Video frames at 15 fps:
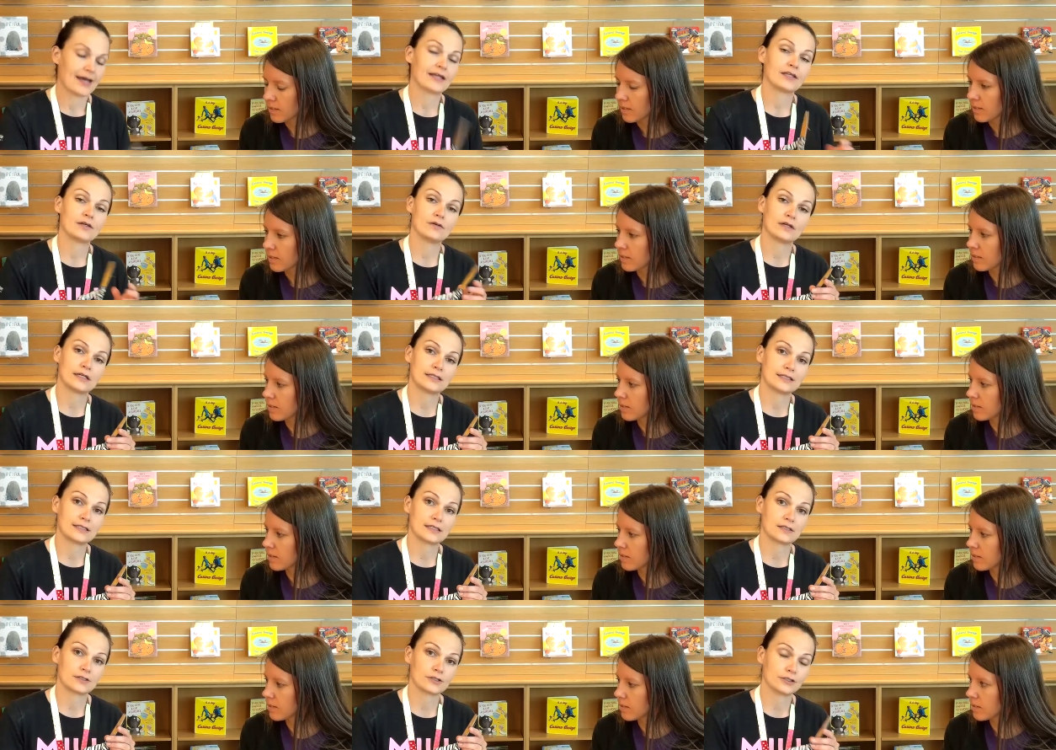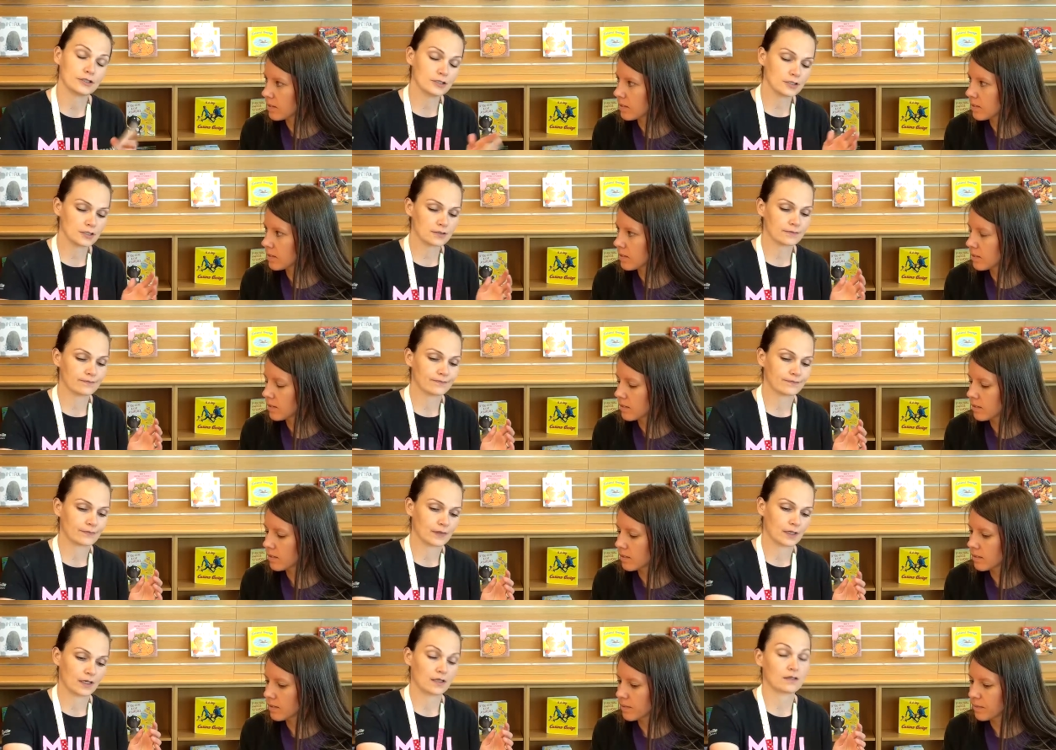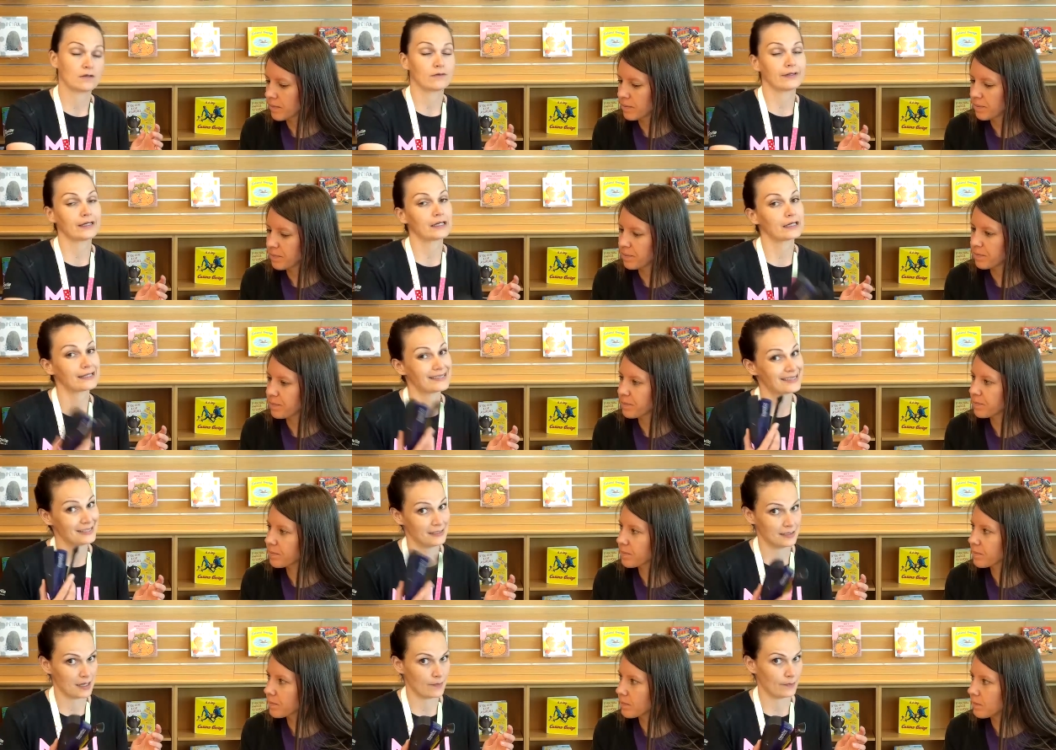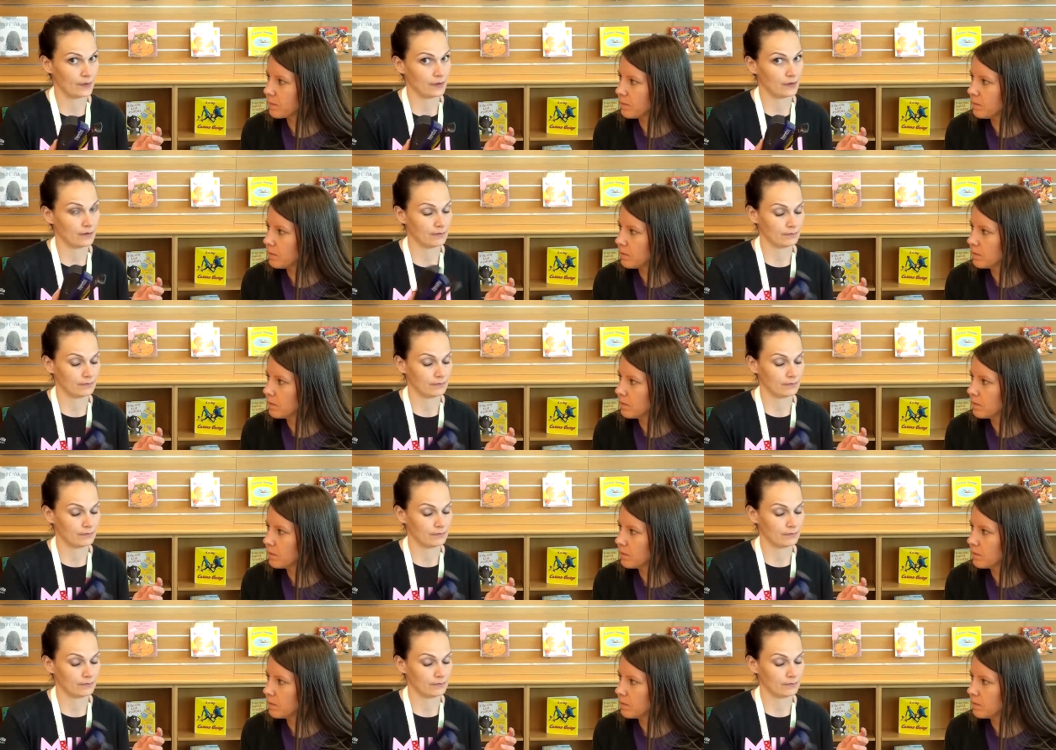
Speaker 1: And you need scissors, and you need a stapler.